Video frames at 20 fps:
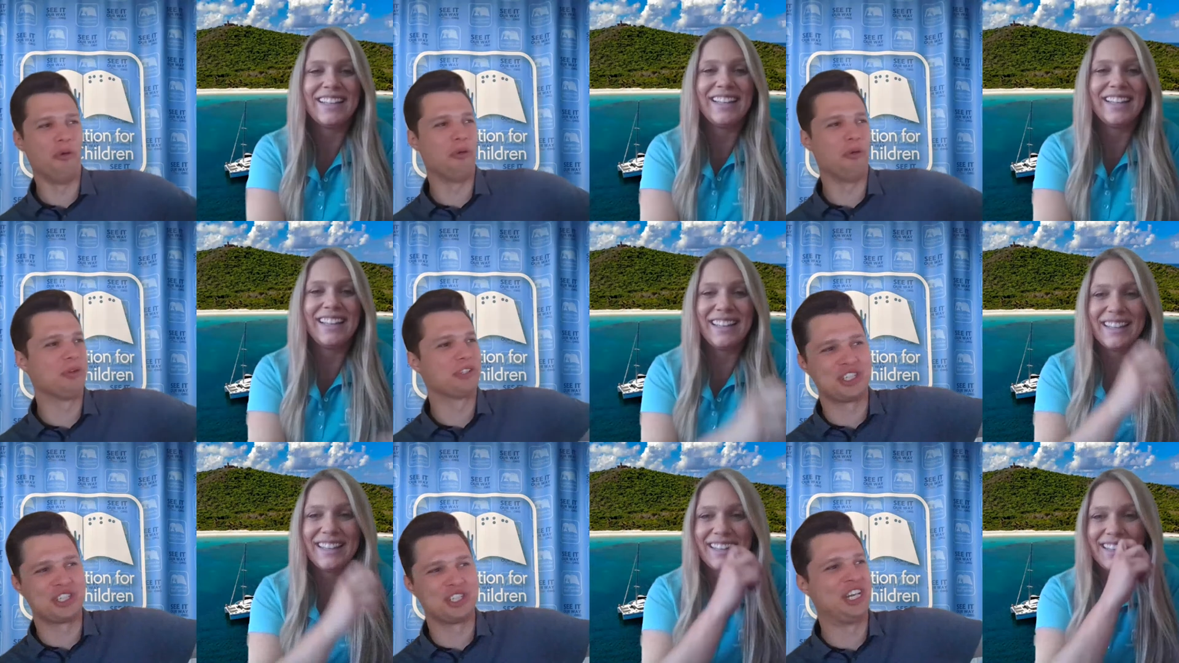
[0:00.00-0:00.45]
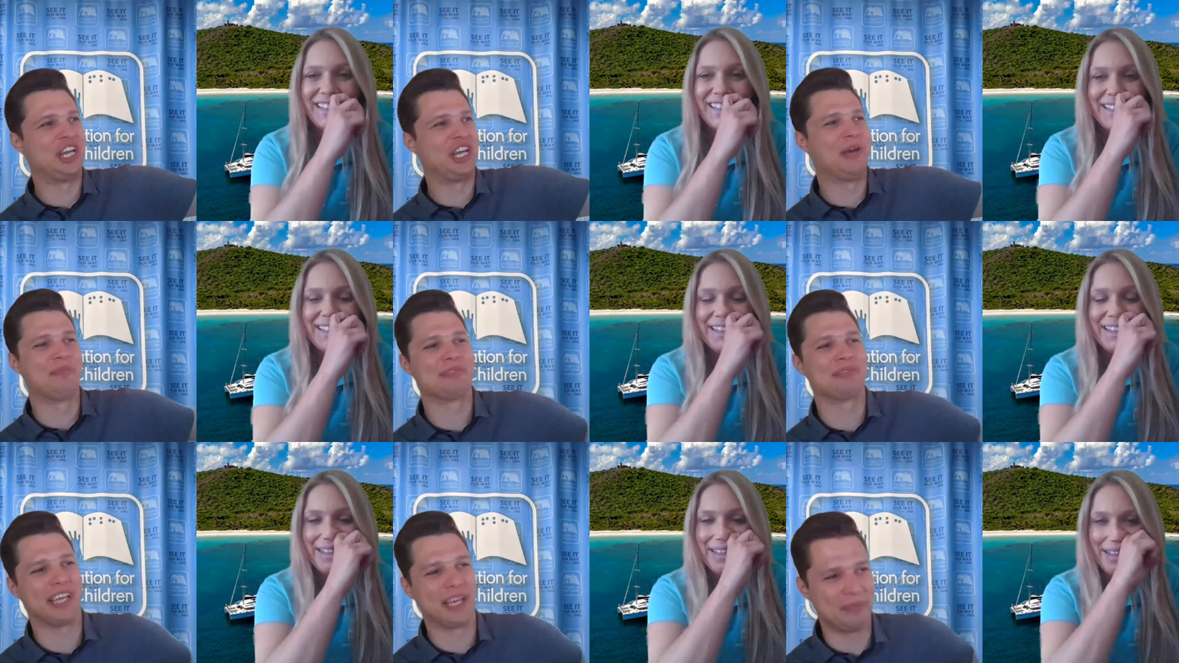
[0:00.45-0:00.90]
Speaker 1: old
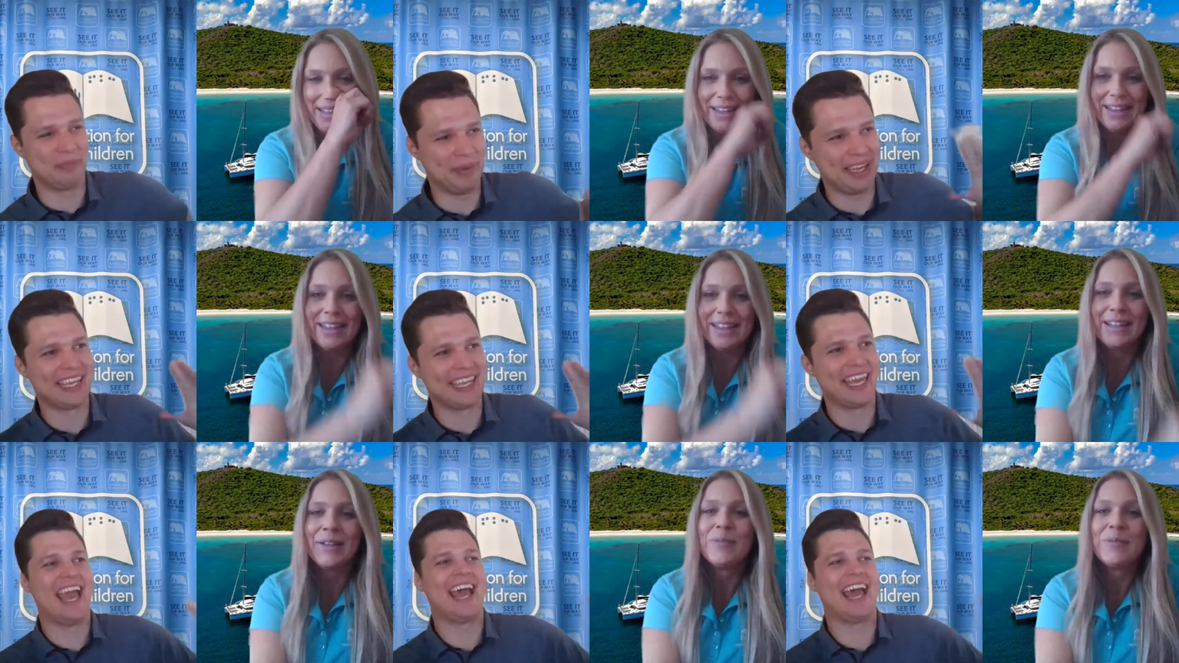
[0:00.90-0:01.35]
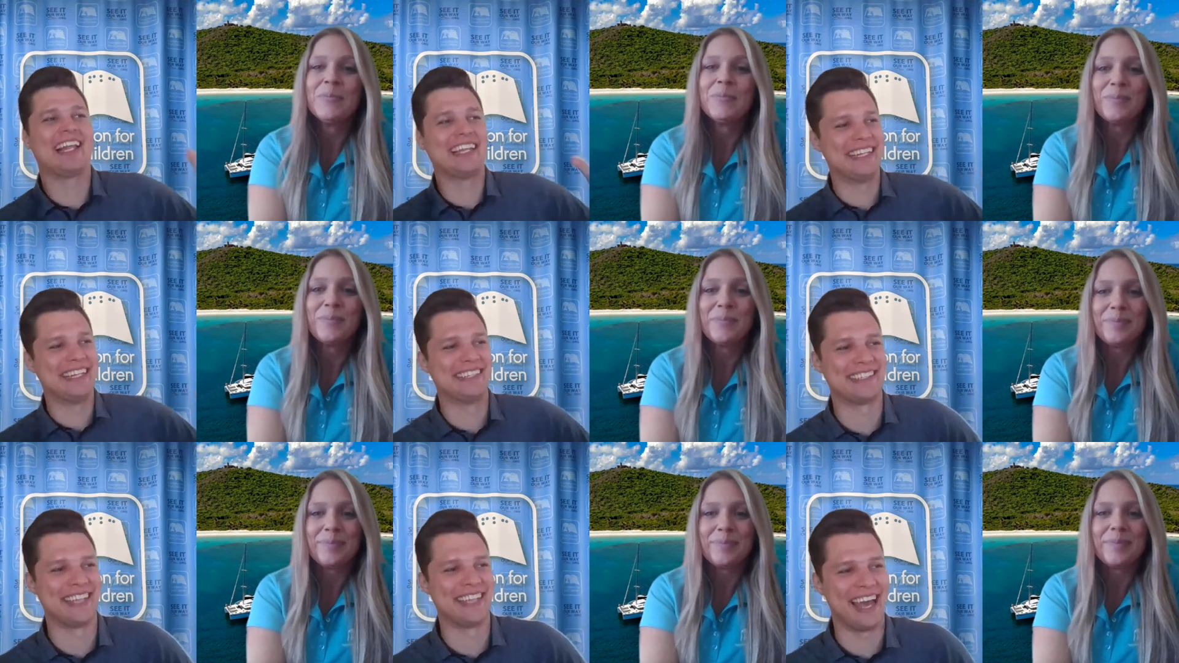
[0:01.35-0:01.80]
ships like big
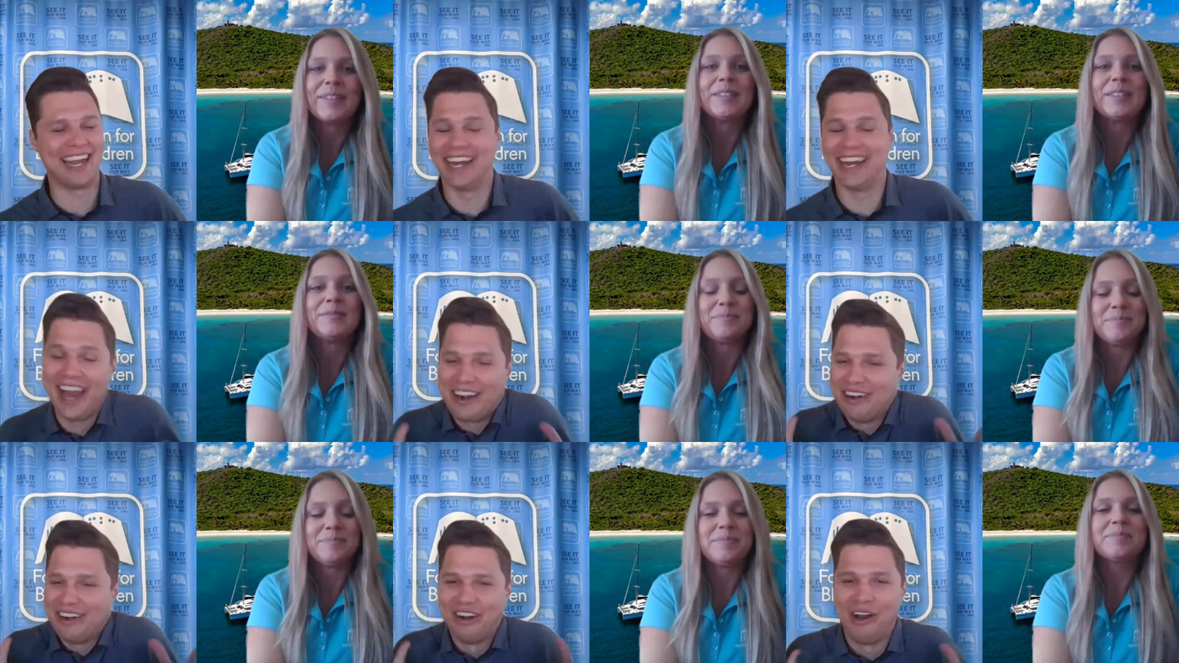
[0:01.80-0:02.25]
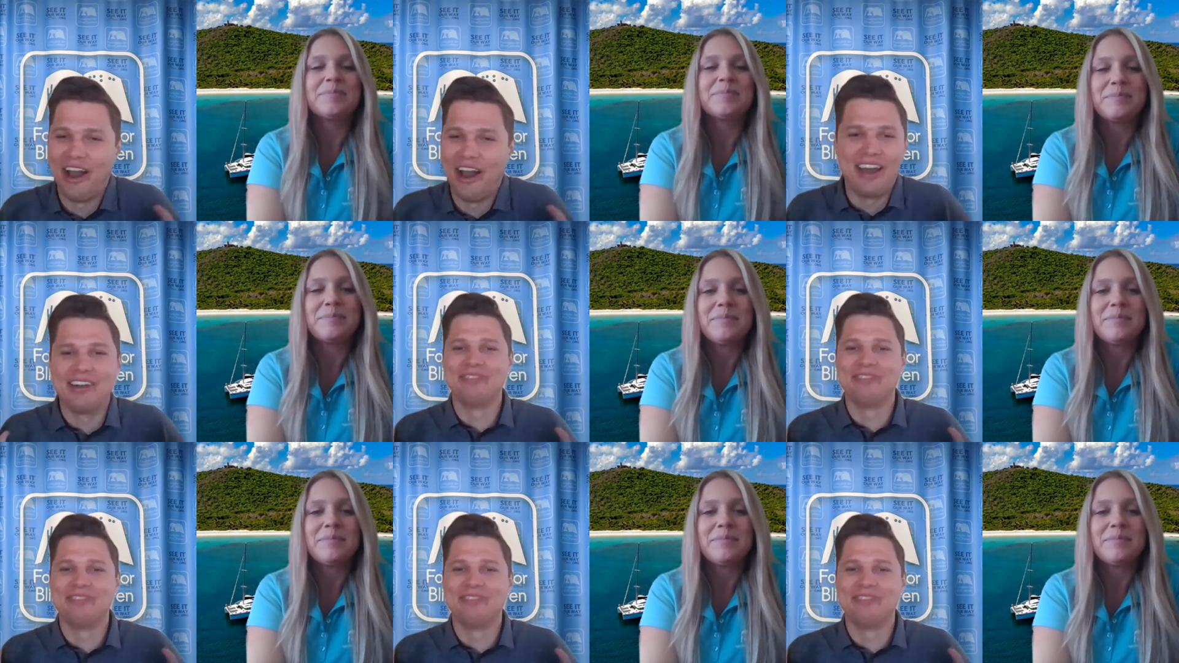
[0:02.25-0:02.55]
galleons had it. I don't know.